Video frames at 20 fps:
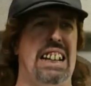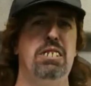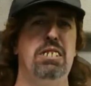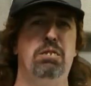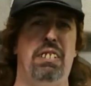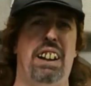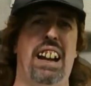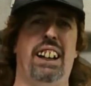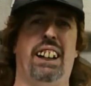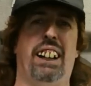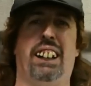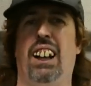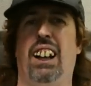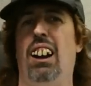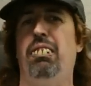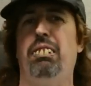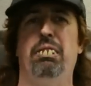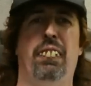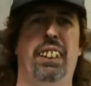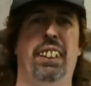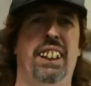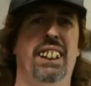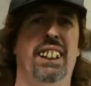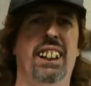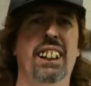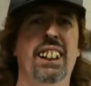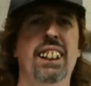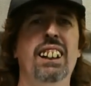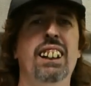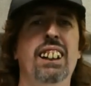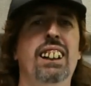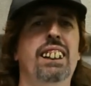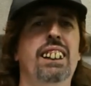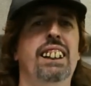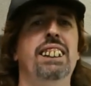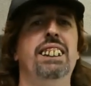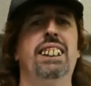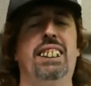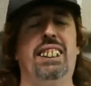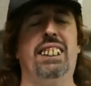EPA government
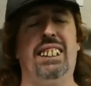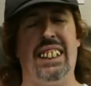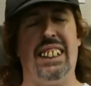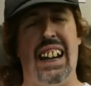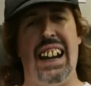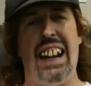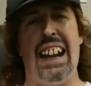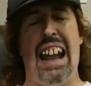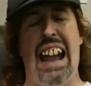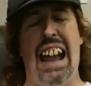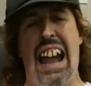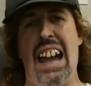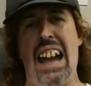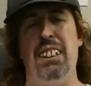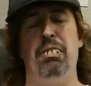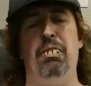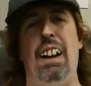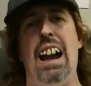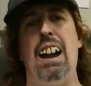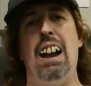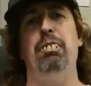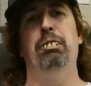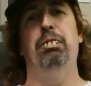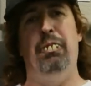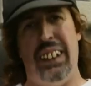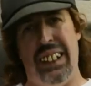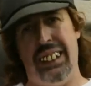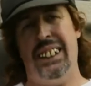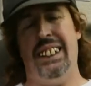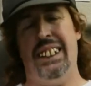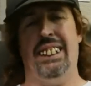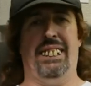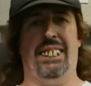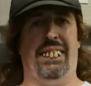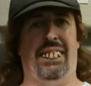need to stay out of my business.